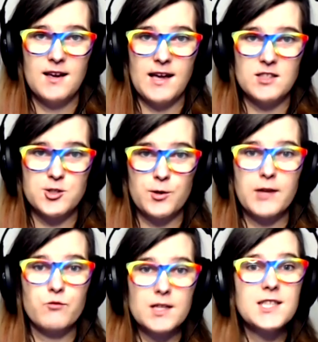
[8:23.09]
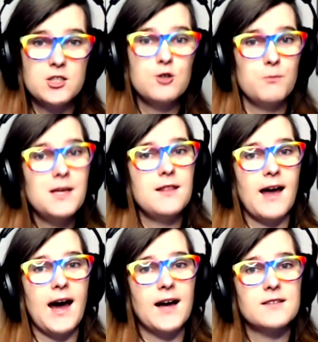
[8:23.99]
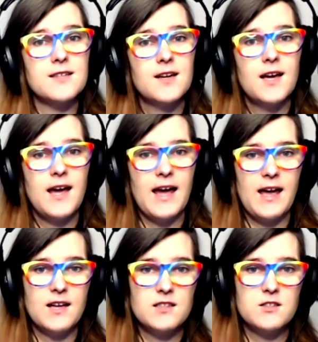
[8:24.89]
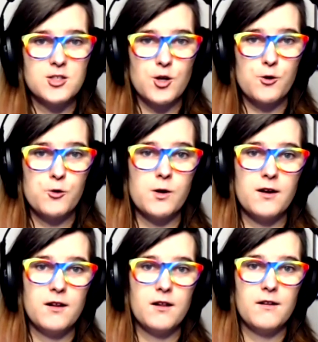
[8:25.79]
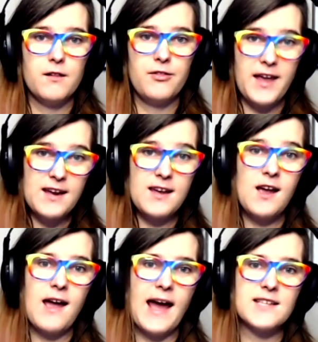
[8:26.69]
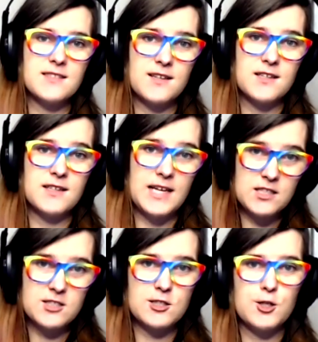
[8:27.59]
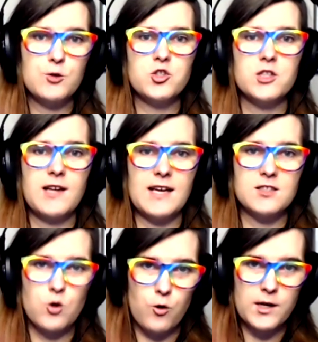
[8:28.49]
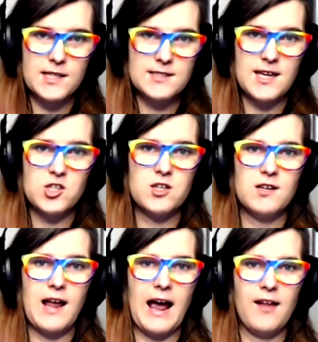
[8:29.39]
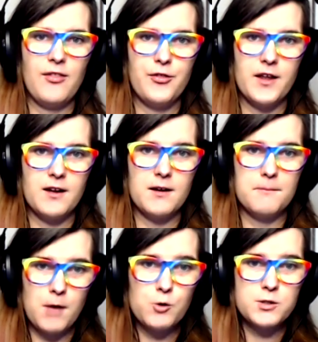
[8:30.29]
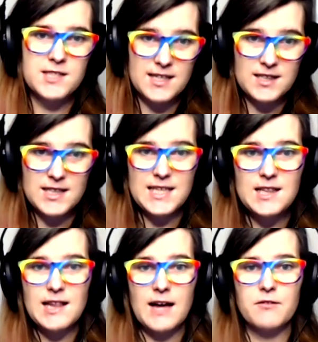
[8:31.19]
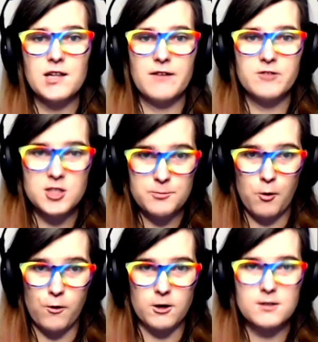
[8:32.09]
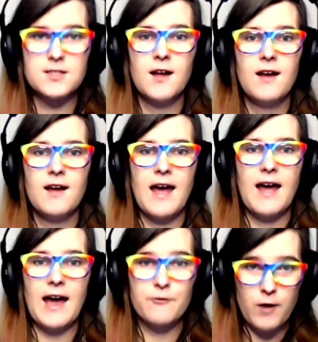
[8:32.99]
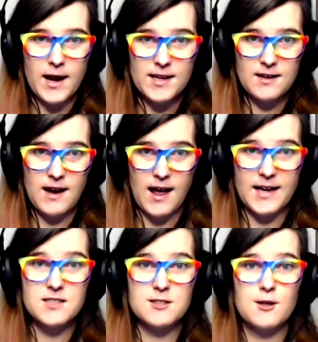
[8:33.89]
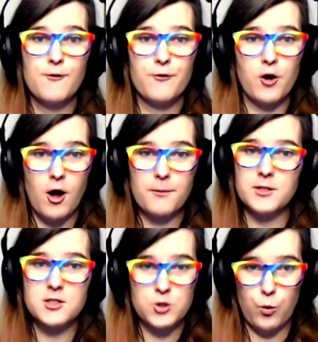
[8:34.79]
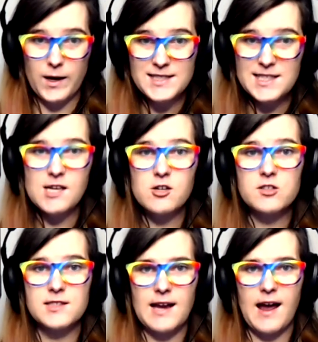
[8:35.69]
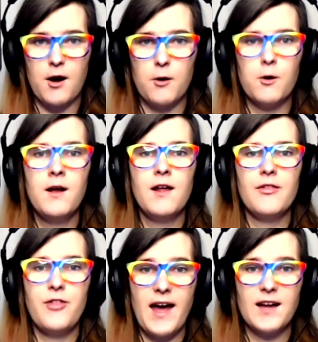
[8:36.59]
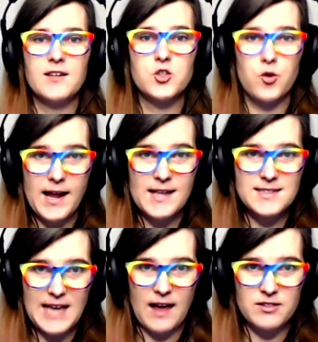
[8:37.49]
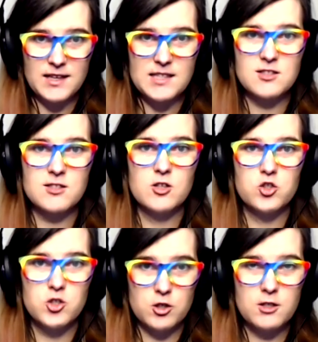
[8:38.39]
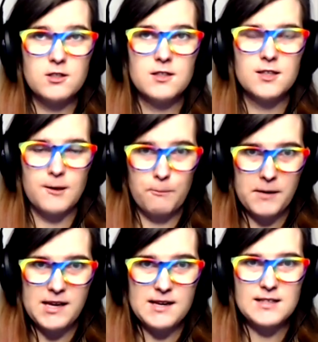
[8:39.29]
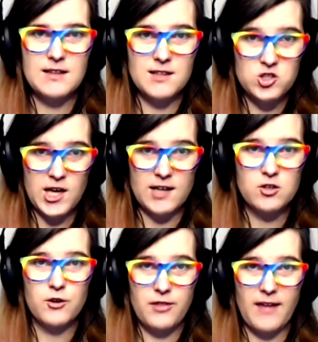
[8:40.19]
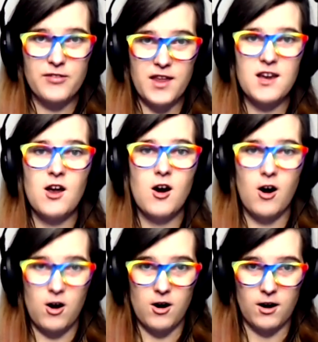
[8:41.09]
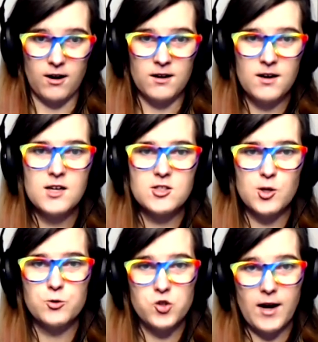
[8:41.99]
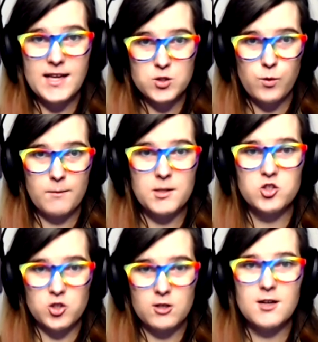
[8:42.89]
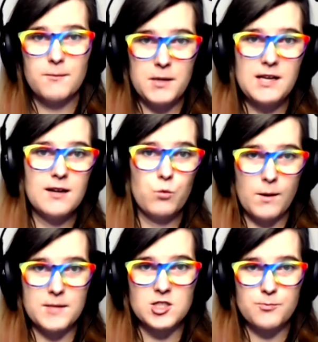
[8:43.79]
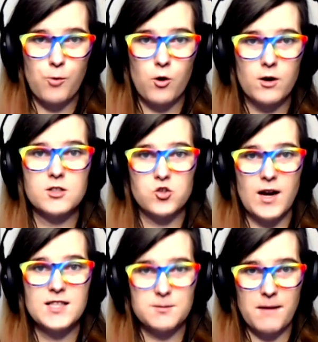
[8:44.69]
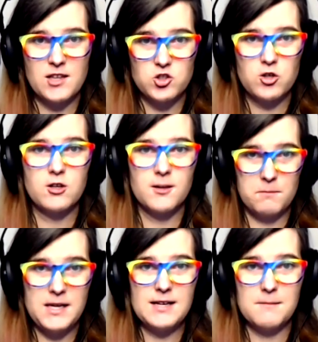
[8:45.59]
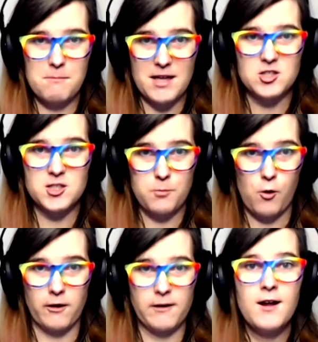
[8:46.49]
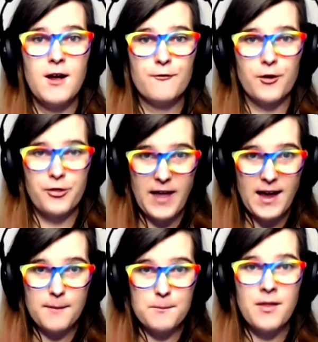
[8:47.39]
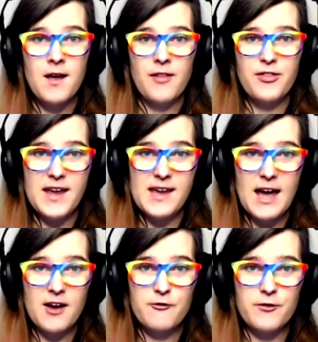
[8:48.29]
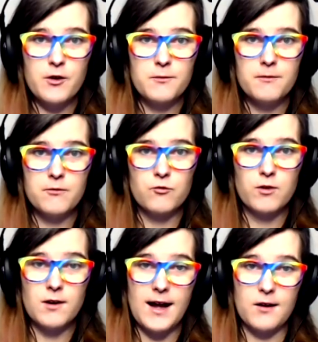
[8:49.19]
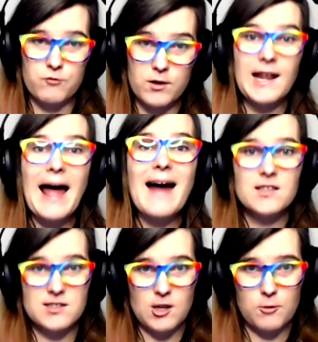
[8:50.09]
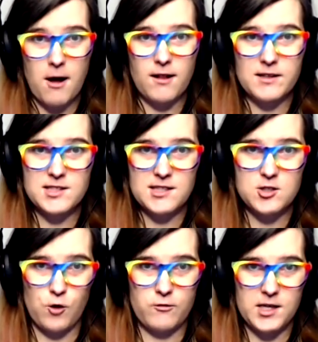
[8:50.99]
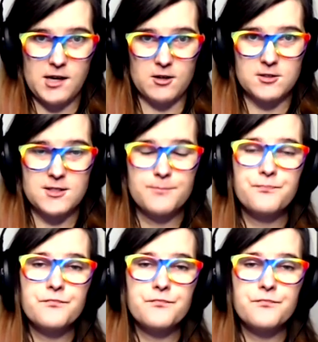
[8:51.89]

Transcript: And so they really do mean that. And so they, as an institution, as an organization at the most elite level of sport, have recognized for almost 20 years now that trans athletes should compete in the gender that they are. So trans women should compete in women's sport. Trans men should compete in men's sport. For them, they have relaxed their policies over years.